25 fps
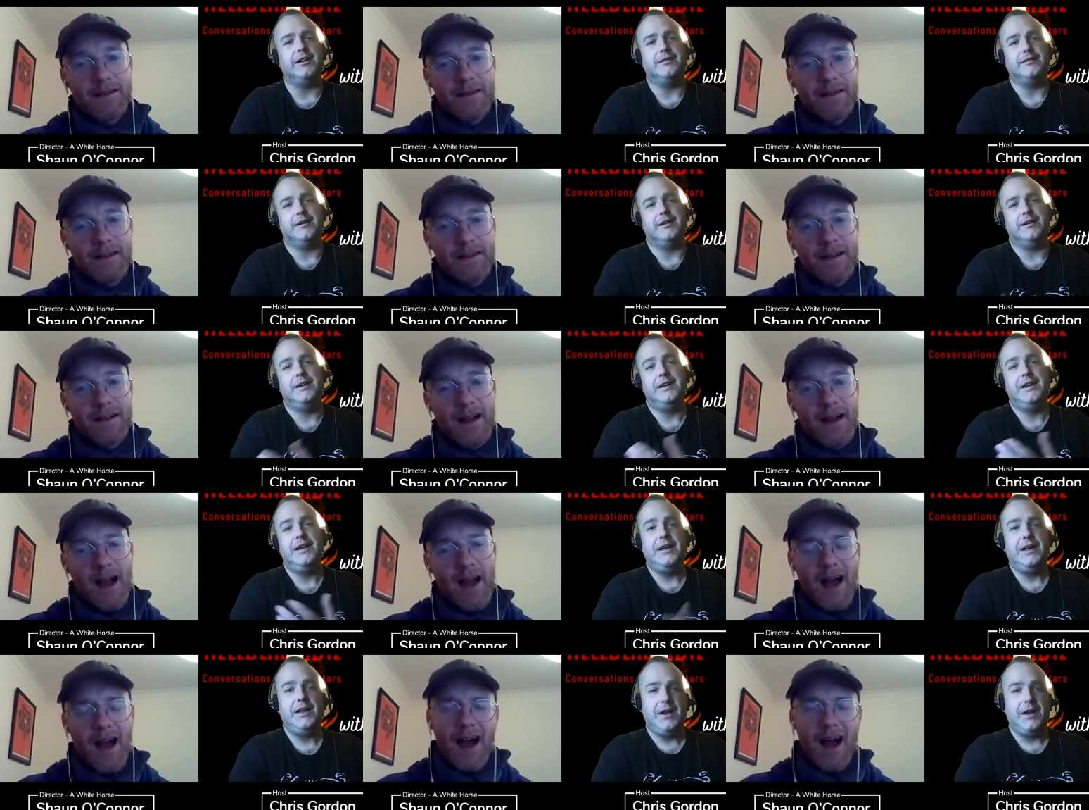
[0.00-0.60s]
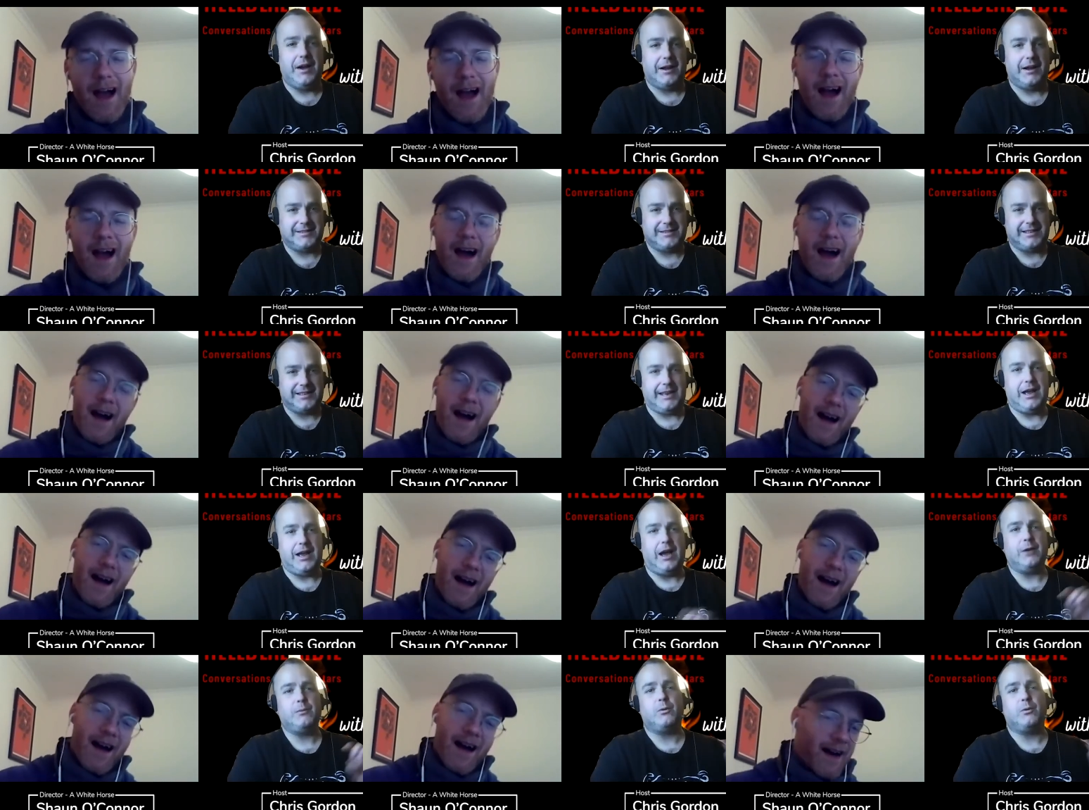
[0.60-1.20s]

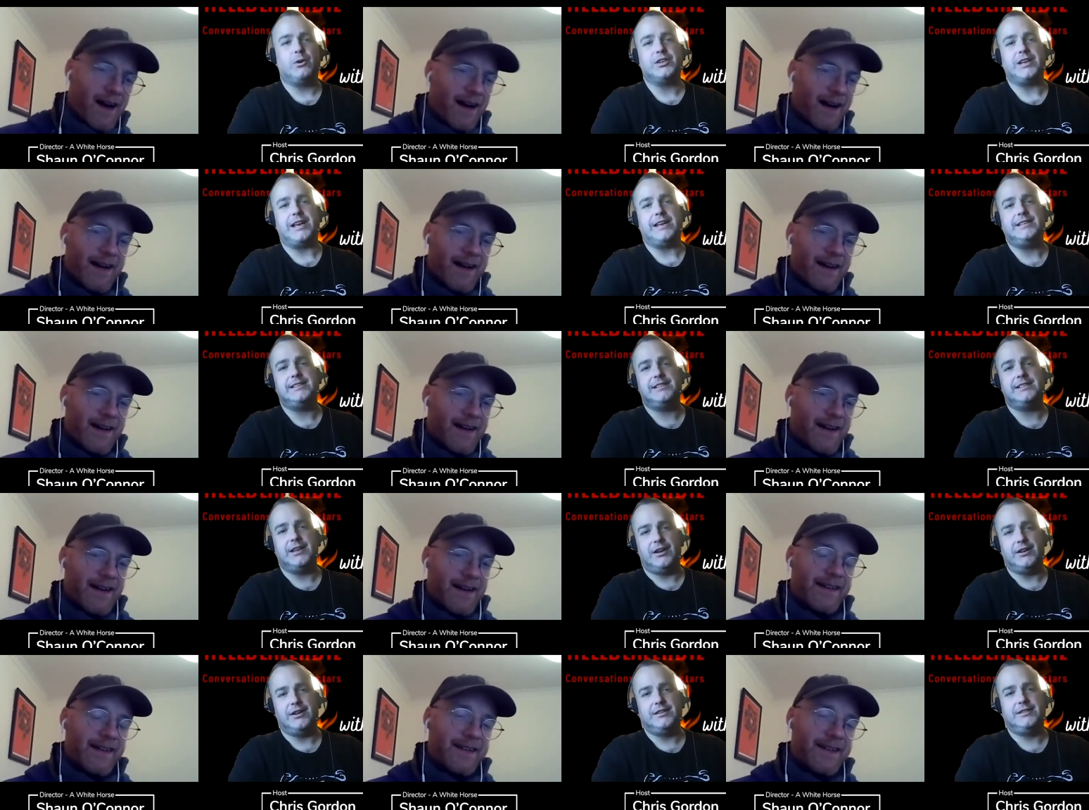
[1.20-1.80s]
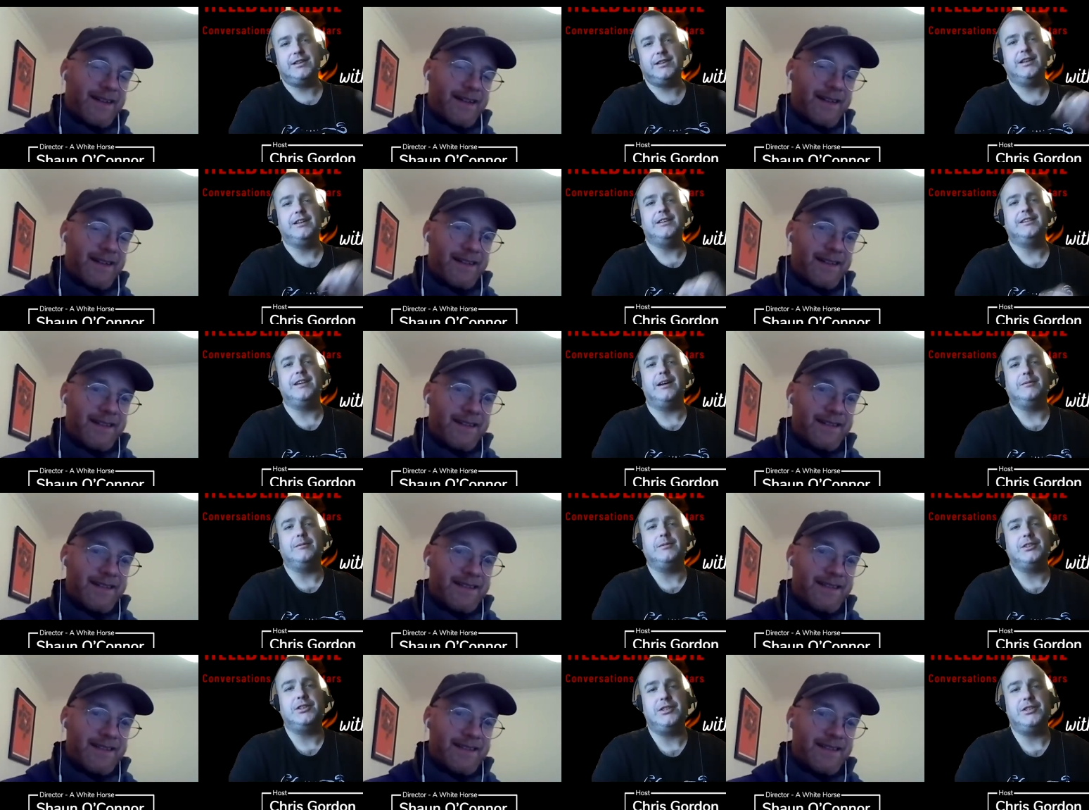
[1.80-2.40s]
Speaker 1: I'd watch eight certain
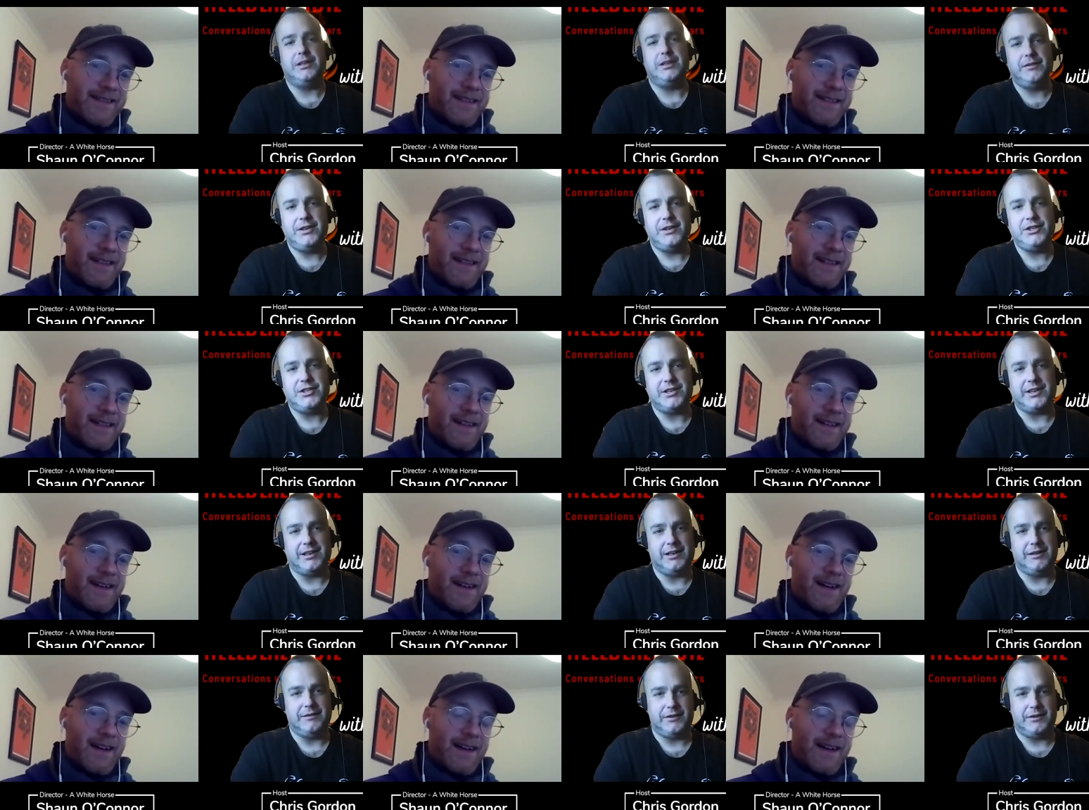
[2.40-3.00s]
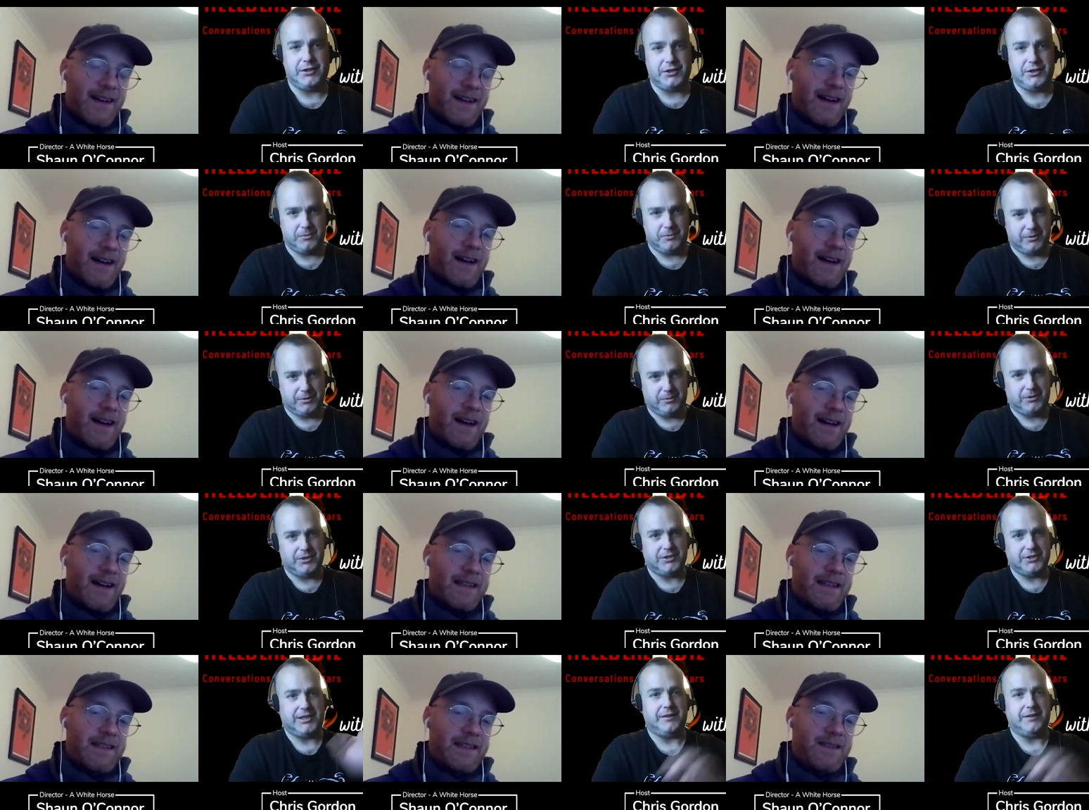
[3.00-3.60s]
types of TV channel if I just
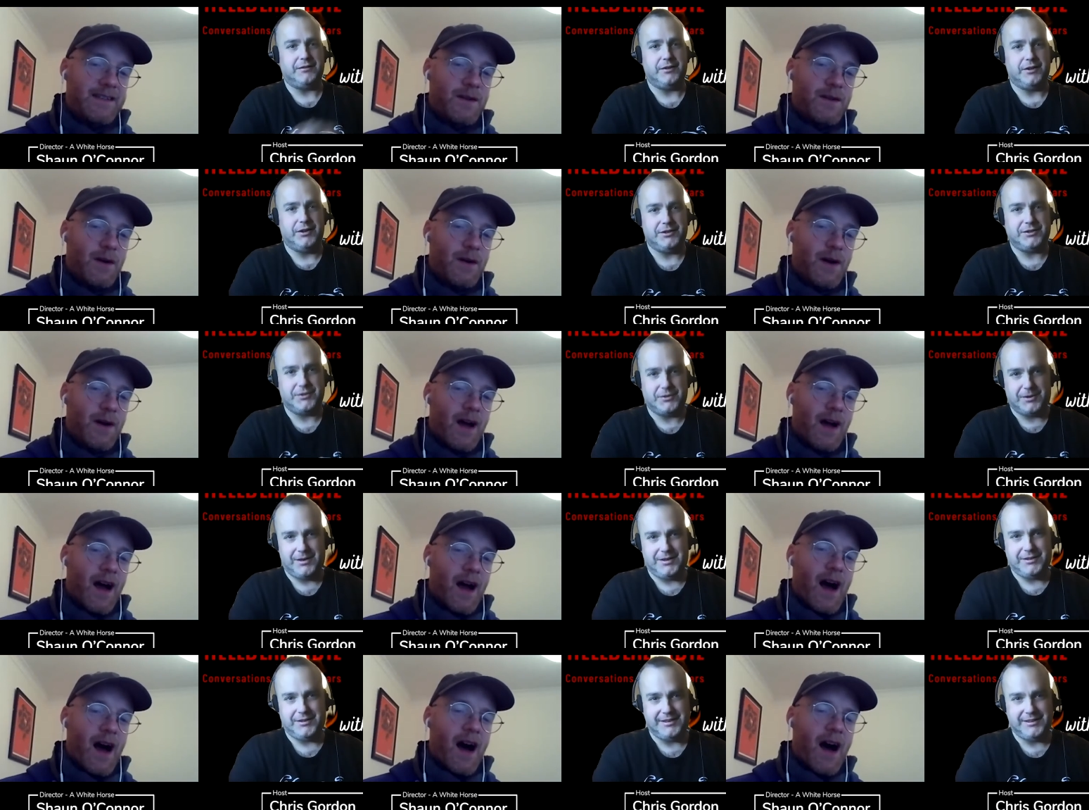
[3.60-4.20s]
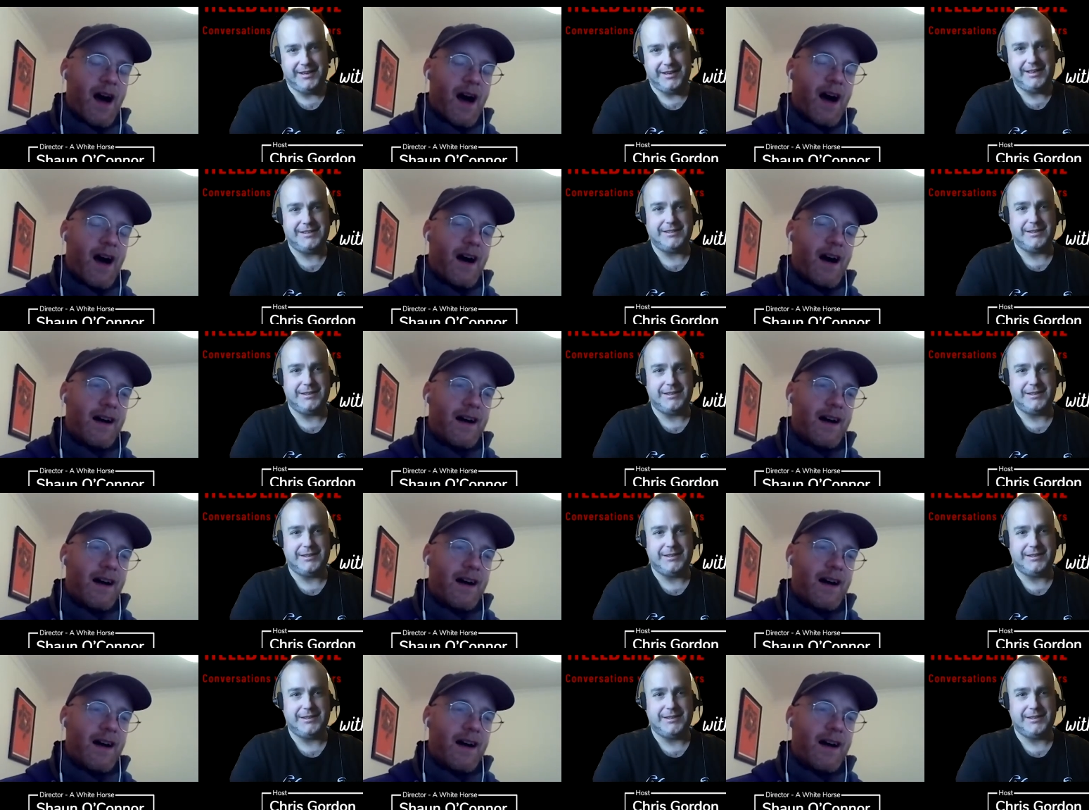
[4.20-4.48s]
want to watch adverts throughout the day.